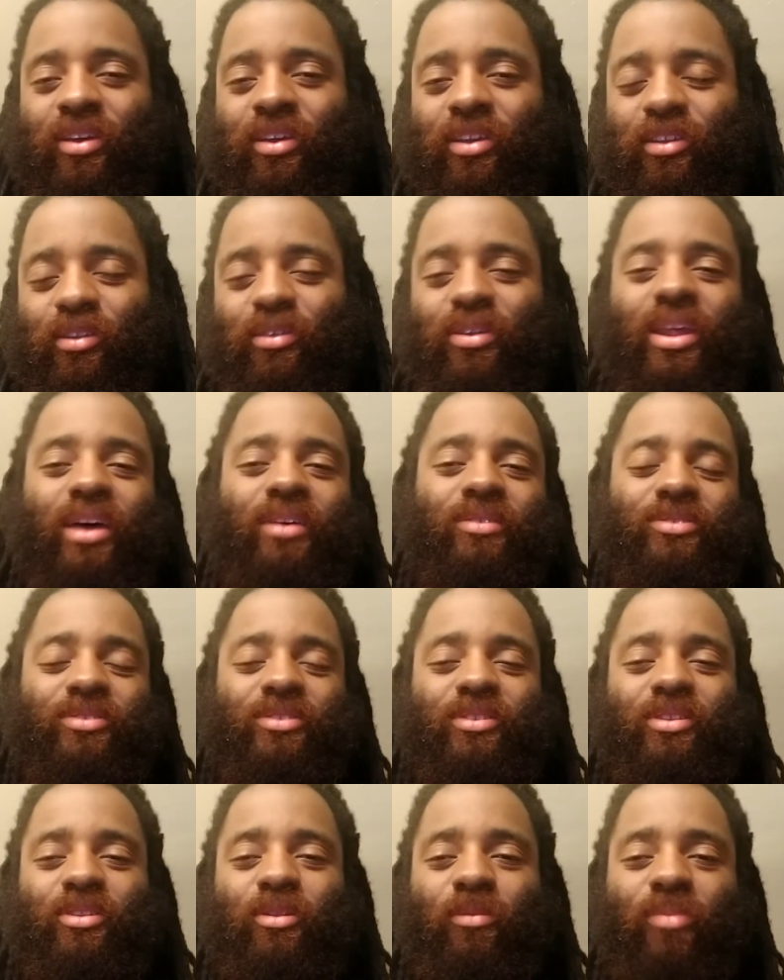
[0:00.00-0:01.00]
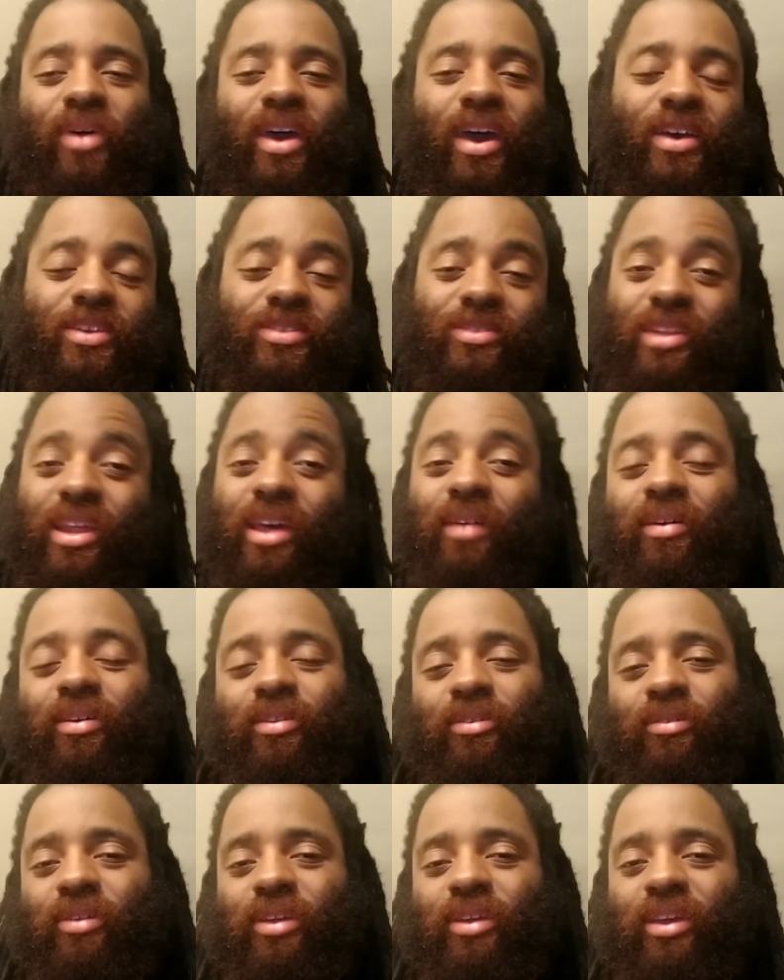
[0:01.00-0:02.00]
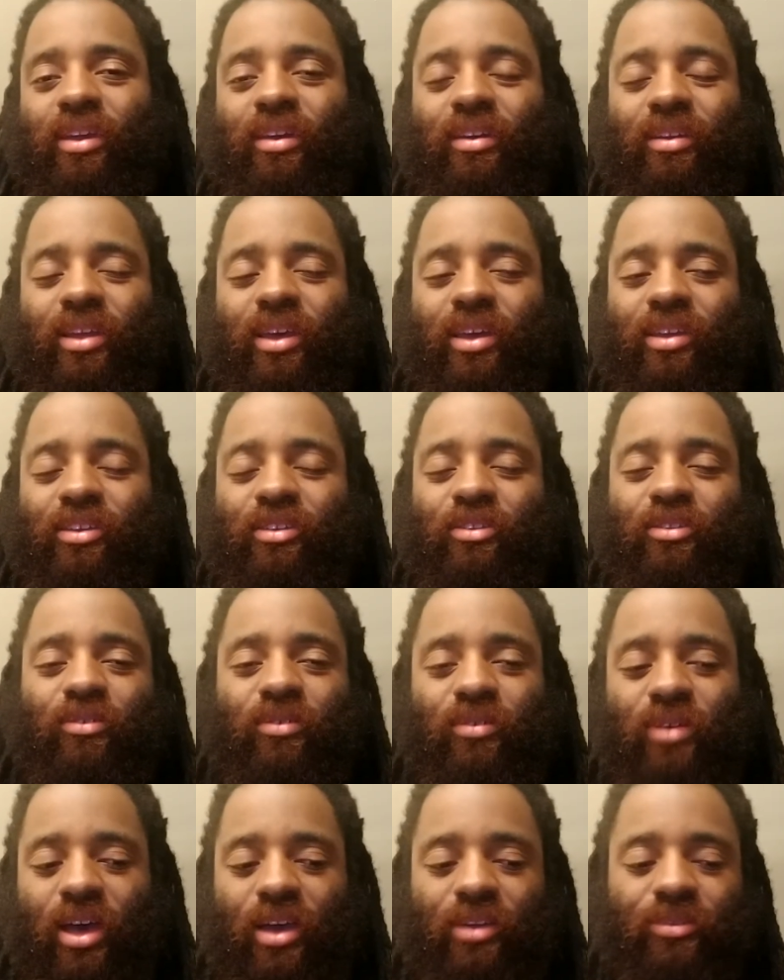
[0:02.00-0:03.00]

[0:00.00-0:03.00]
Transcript: You know, that was in the past. Now I don't care. Like, you know,